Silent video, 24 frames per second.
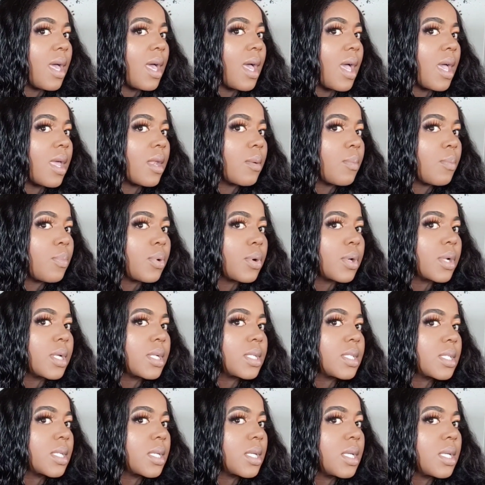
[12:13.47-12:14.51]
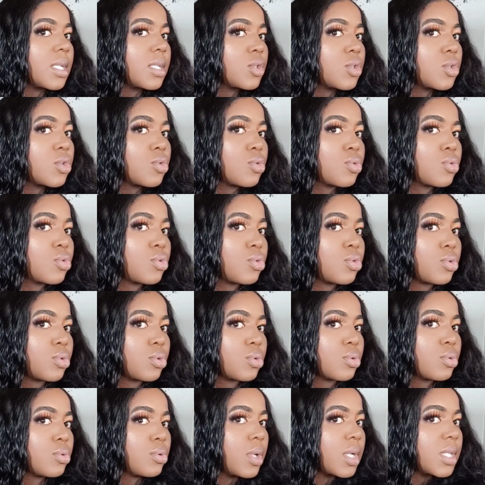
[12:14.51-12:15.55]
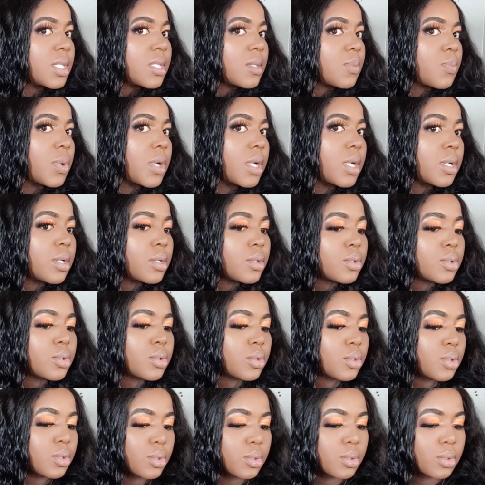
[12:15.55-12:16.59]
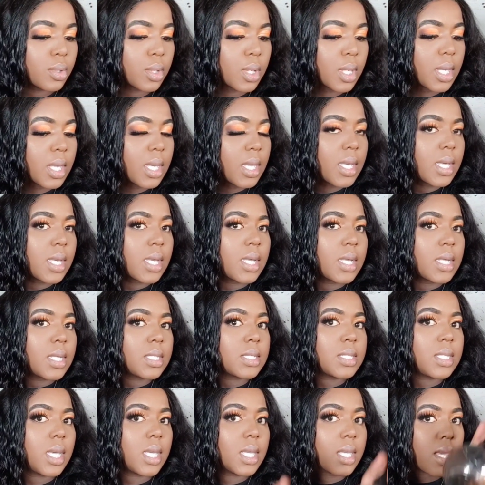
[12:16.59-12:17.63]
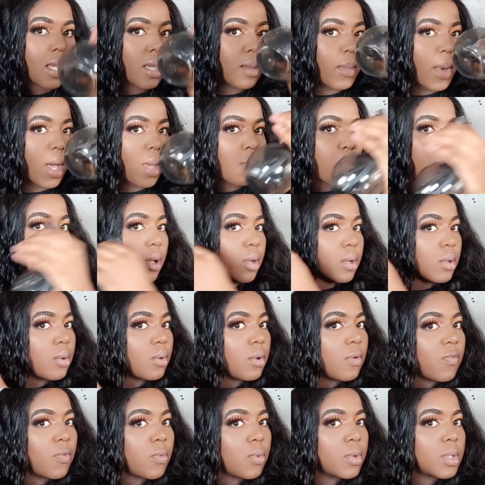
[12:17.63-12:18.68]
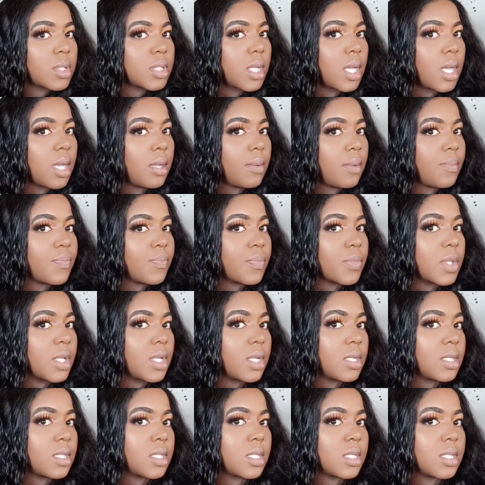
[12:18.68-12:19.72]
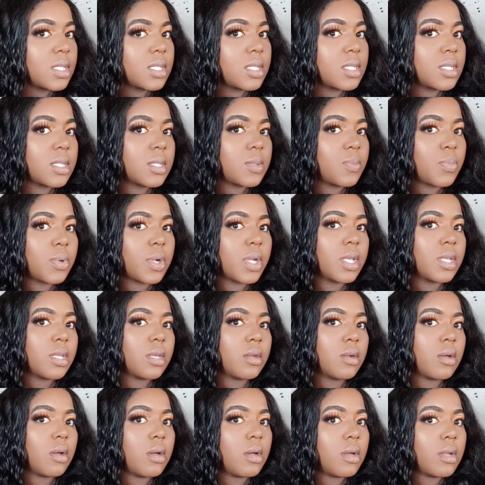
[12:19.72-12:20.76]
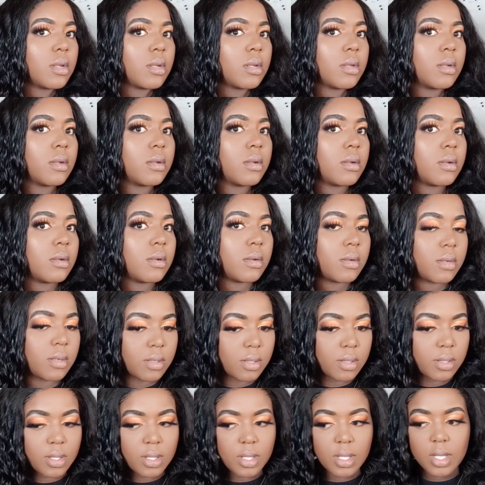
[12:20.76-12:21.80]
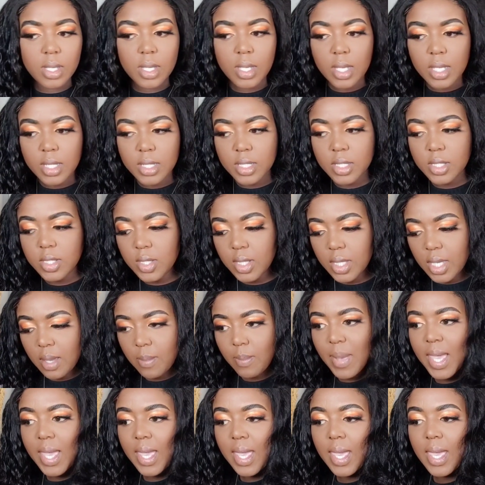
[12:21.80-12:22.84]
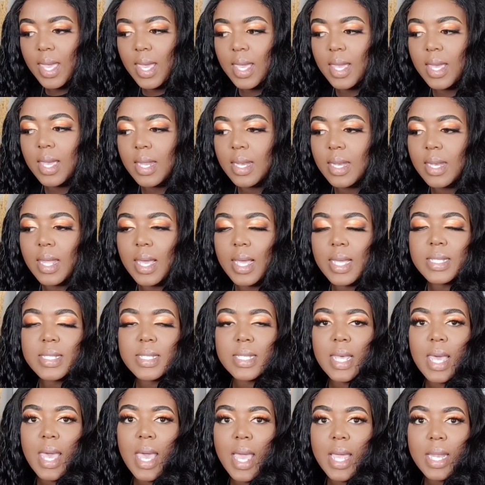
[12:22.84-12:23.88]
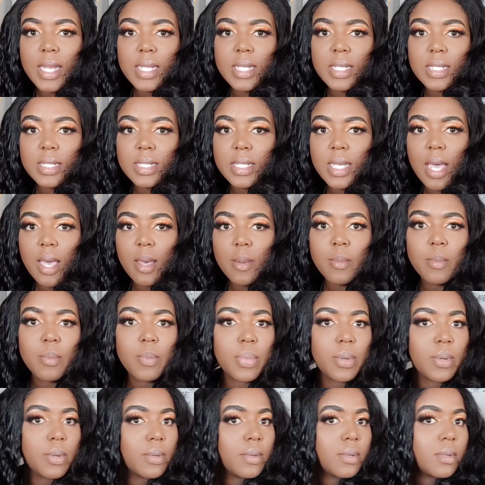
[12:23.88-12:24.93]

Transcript: and put it into 2 and spread it into 2. Taking my bottle of water, just spraying it on, just to get my hair nice and damp,